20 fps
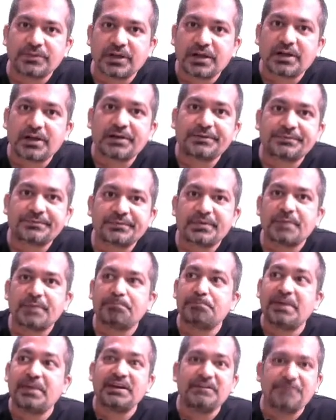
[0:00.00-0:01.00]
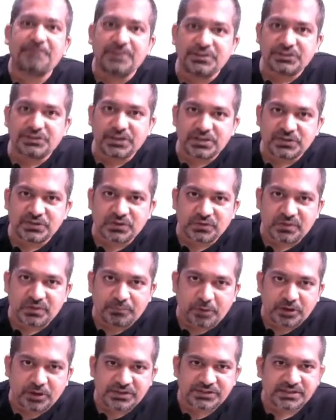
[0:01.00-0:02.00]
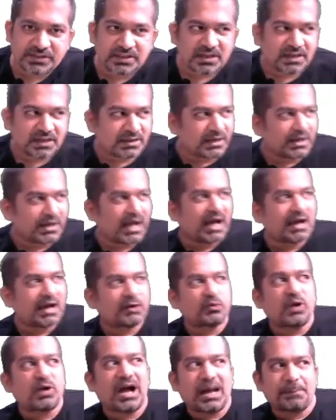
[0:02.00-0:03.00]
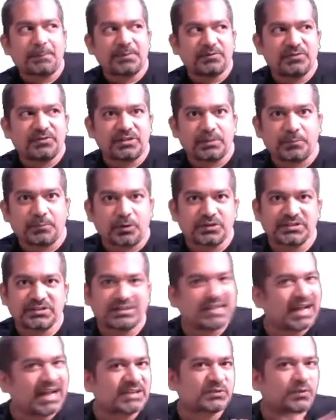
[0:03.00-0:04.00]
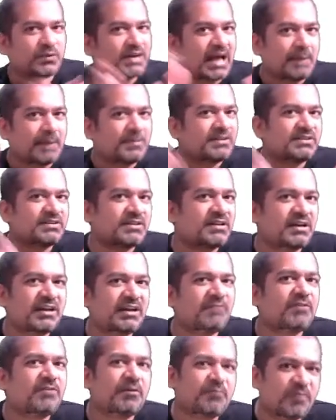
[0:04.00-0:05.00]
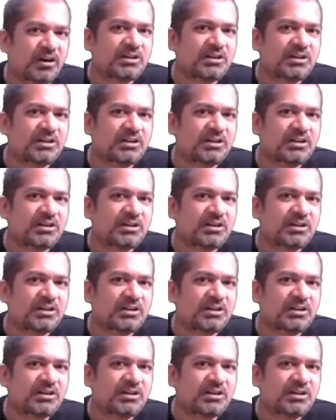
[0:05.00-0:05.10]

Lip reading: the beneficiaries of the policy, that are you happy with the policy. That's what happens in the developed